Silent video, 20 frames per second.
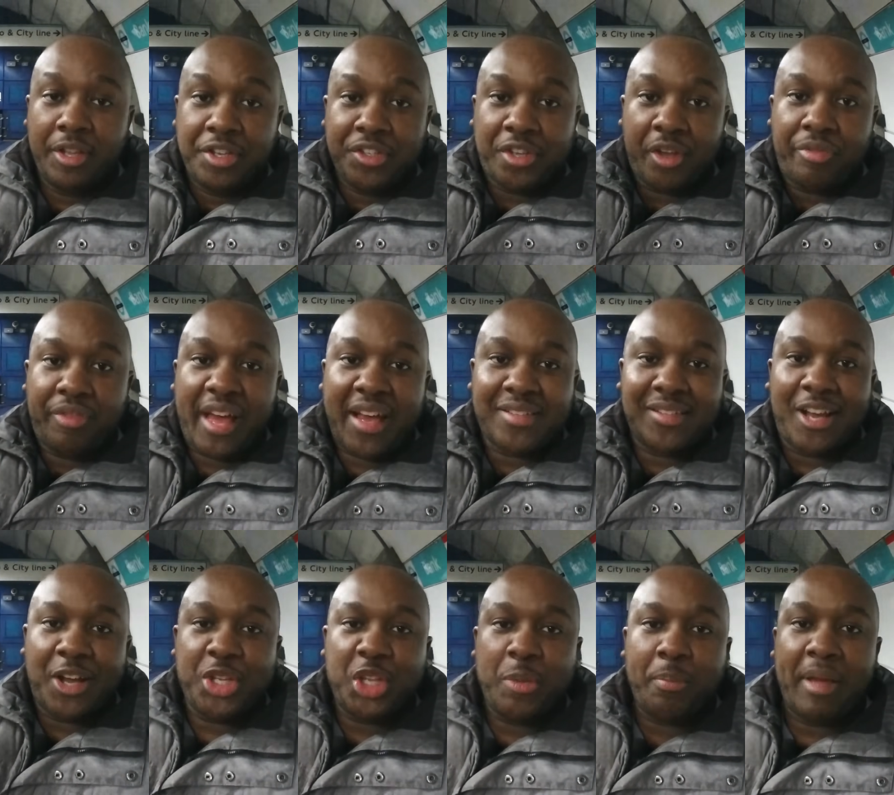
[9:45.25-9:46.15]
So that's
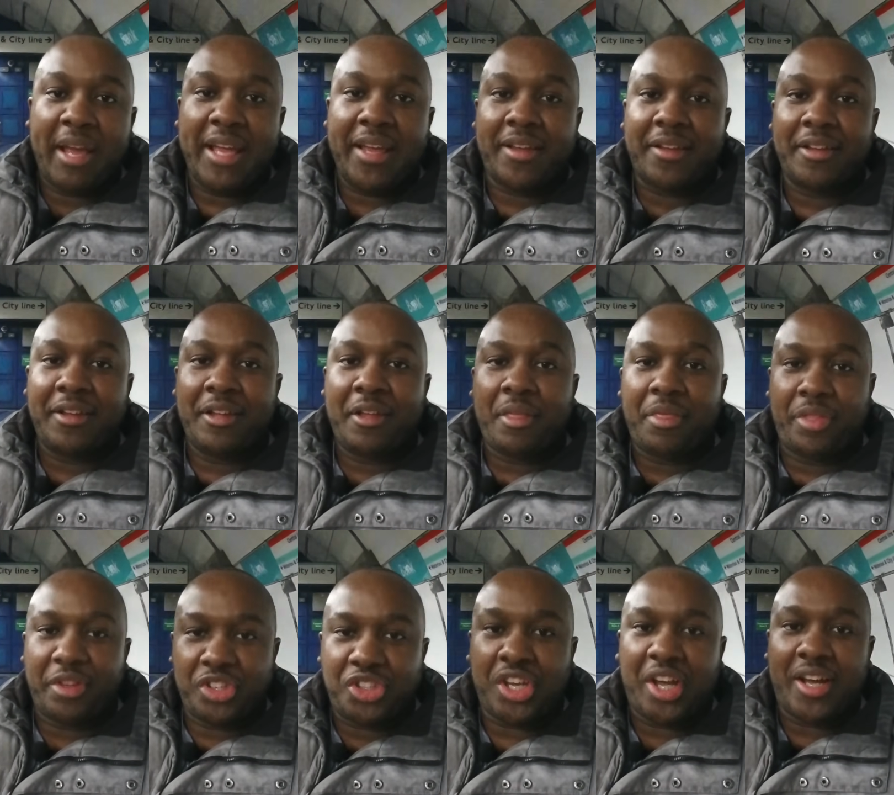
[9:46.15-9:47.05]
how you make
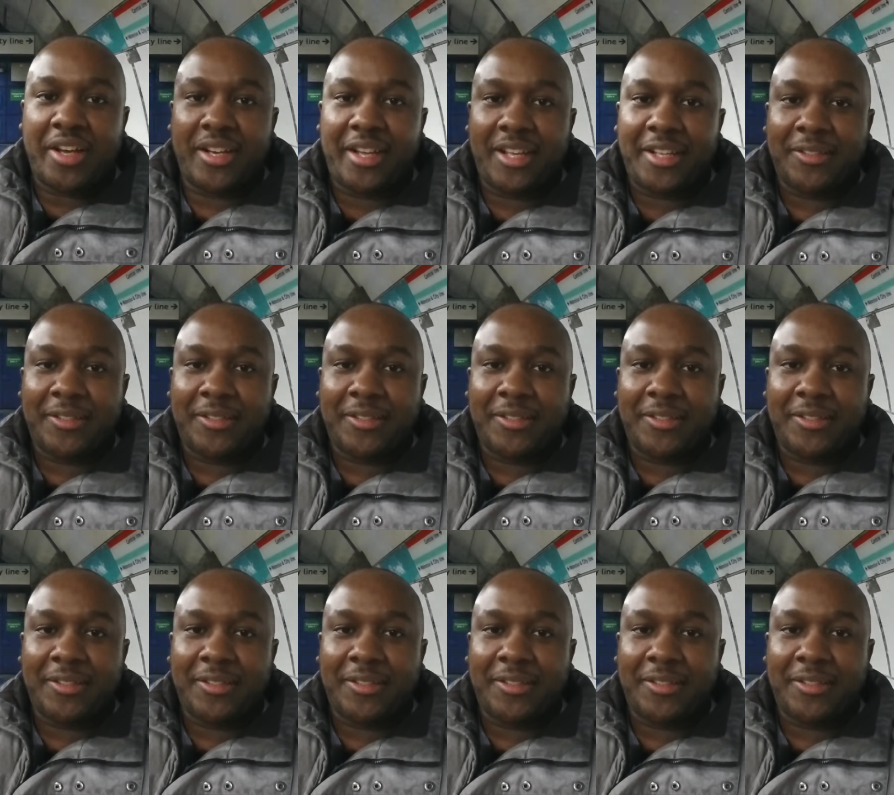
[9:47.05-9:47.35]
the journey.